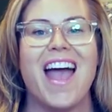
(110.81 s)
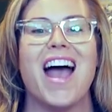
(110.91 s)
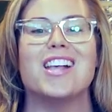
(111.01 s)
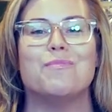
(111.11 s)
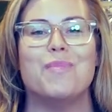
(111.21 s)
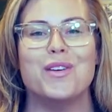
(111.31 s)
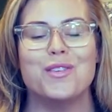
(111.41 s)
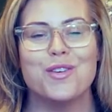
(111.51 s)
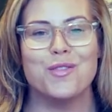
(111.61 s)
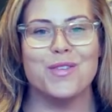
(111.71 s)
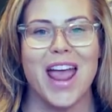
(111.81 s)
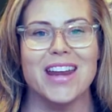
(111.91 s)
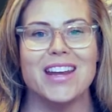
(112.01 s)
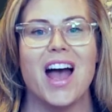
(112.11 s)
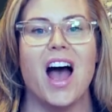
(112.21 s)
has been to
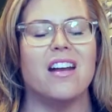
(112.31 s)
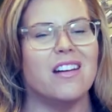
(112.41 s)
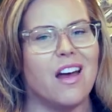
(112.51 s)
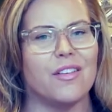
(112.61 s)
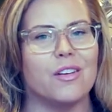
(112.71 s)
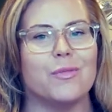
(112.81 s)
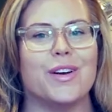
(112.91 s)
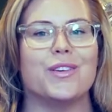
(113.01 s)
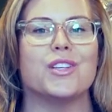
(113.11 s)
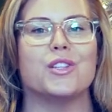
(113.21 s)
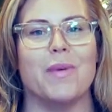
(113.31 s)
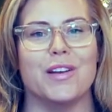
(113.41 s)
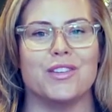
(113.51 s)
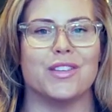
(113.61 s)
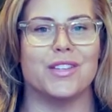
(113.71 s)
create another rear
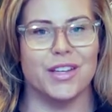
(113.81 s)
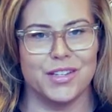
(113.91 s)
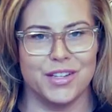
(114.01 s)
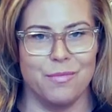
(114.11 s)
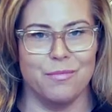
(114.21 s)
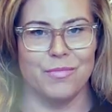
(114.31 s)
suspension system.